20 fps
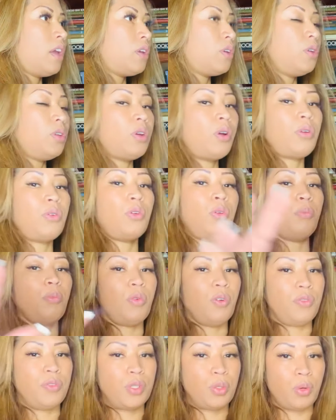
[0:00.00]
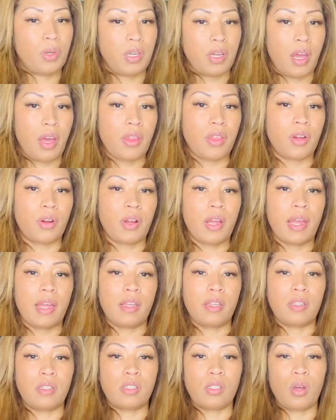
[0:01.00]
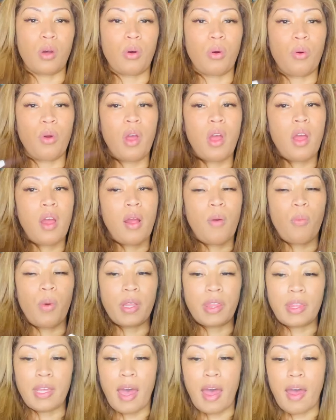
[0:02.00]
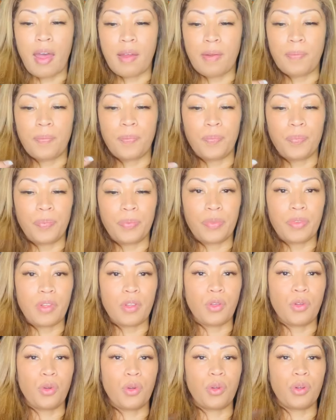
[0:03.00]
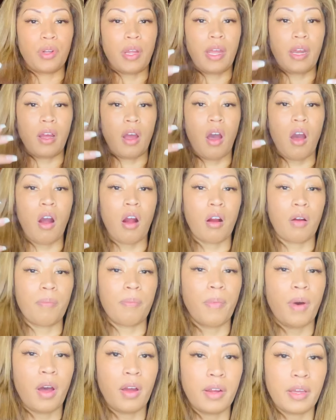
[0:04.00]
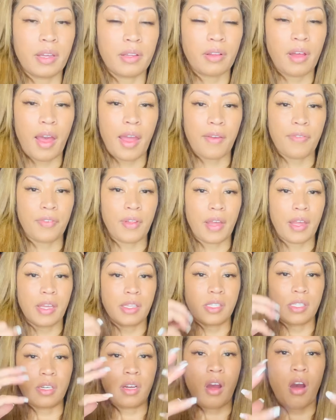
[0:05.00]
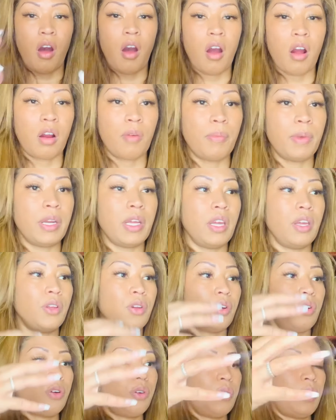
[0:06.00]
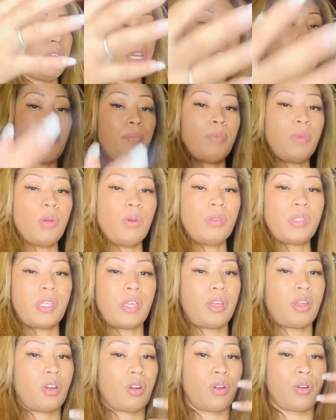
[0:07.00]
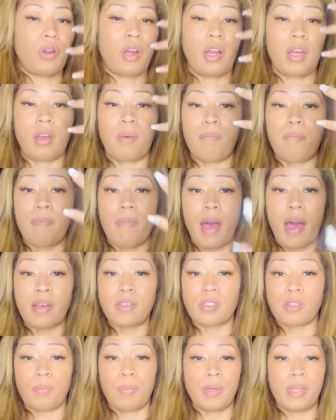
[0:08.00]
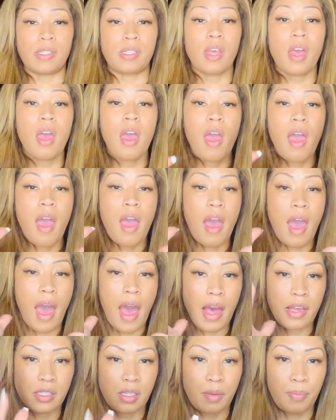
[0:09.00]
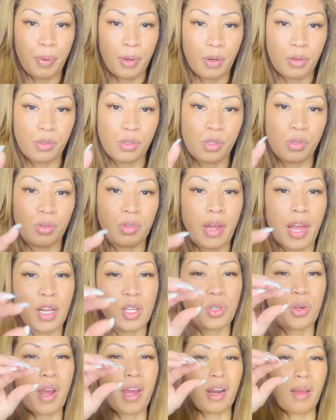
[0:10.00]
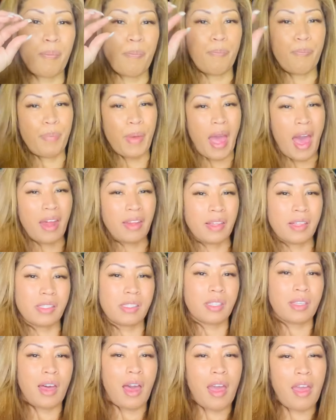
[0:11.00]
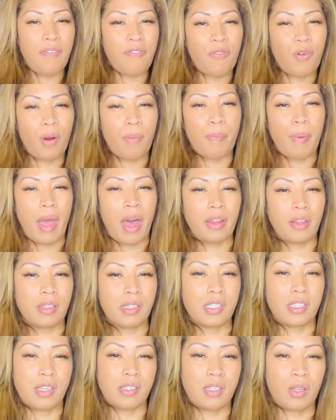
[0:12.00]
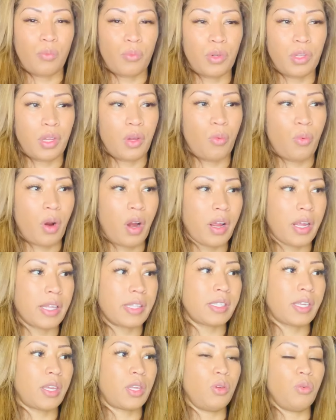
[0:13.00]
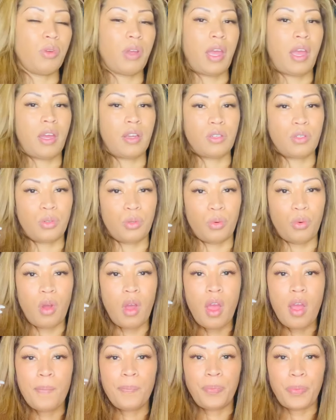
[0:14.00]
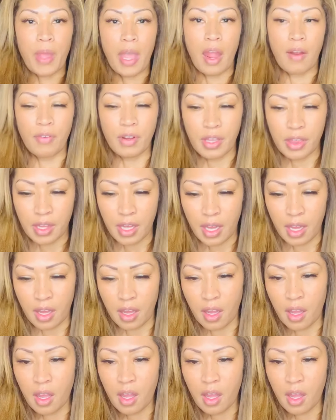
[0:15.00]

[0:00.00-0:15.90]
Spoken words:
you know, you move to another. And so with that, you create a harmonic life, like it's in harmony, and you're creating music, you're creating a masterpiece, as opposed to like trying to balance life, where balance doesn't really work. It's like you can't do everything,